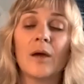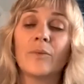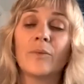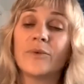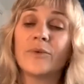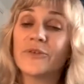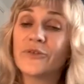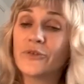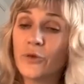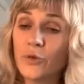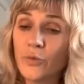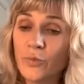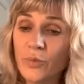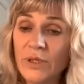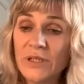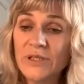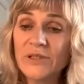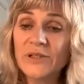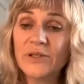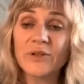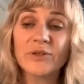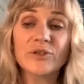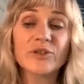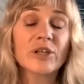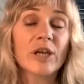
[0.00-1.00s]
We saw
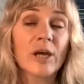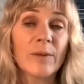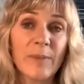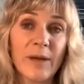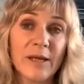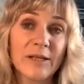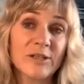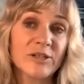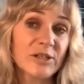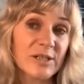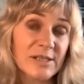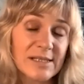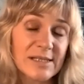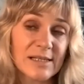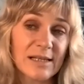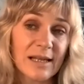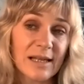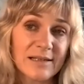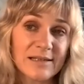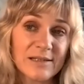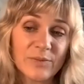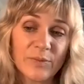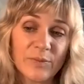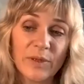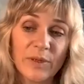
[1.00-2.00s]
research come out just
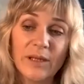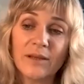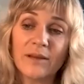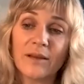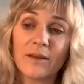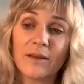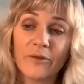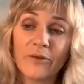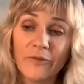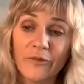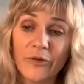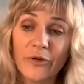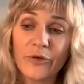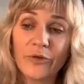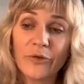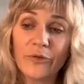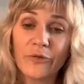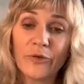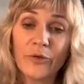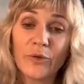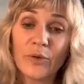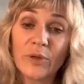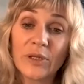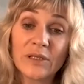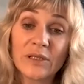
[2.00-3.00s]
last week that the fossil
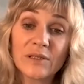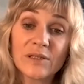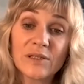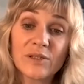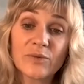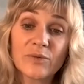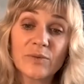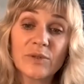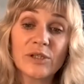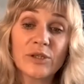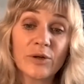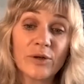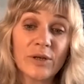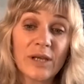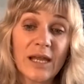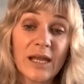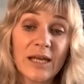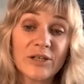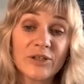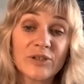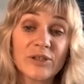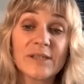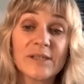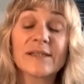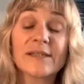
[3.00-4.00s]
fuel industry
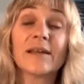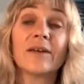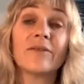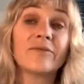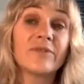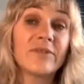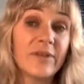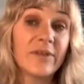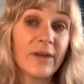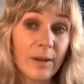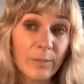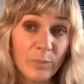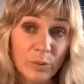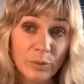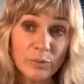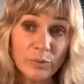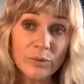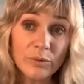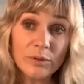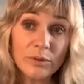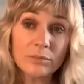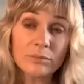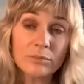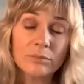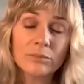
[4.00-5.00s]
donations have
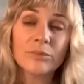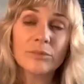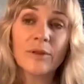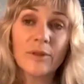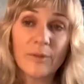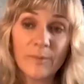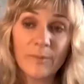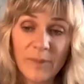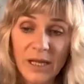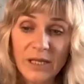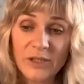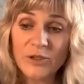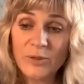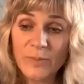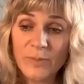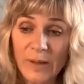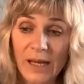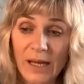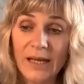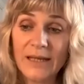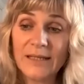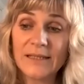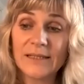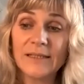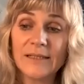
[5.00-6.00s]
doubled to the major
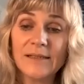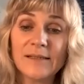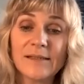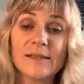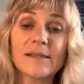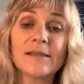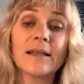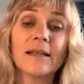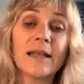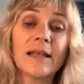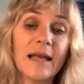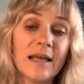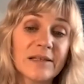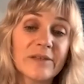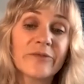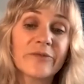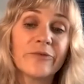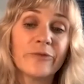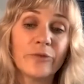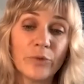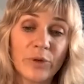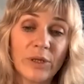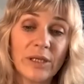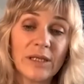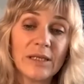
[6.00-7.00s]
parties in the last
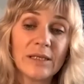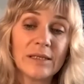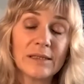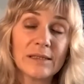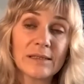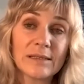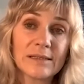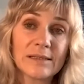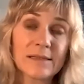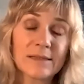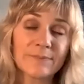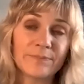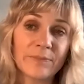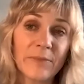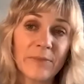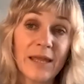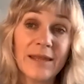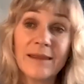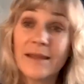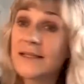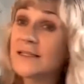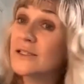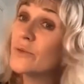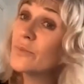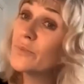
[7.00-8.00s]
4 years. And
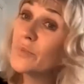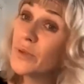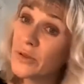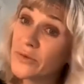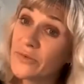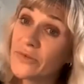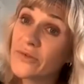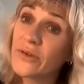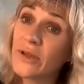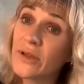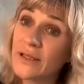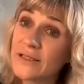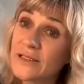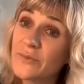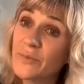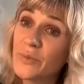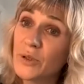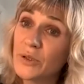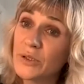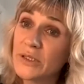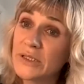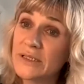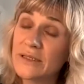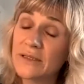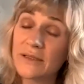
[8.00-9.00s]
that's on both sides of
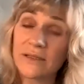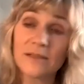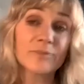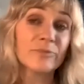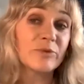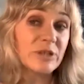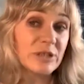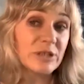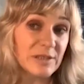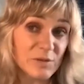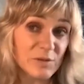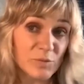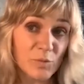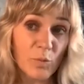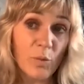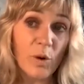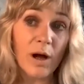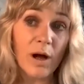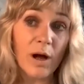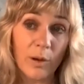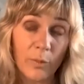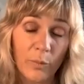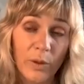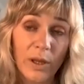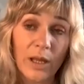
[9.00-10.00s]
politics, which is
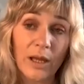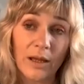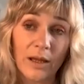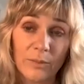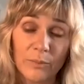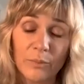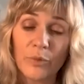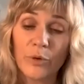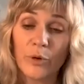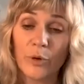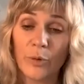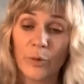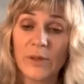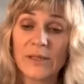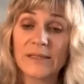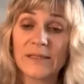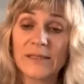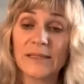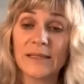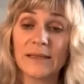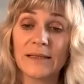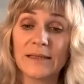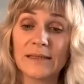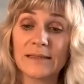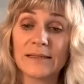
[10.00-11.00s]
why we aren't
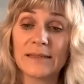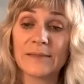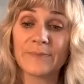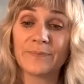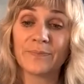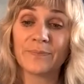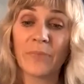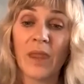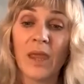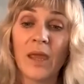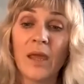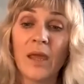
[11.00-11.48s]
progressing this.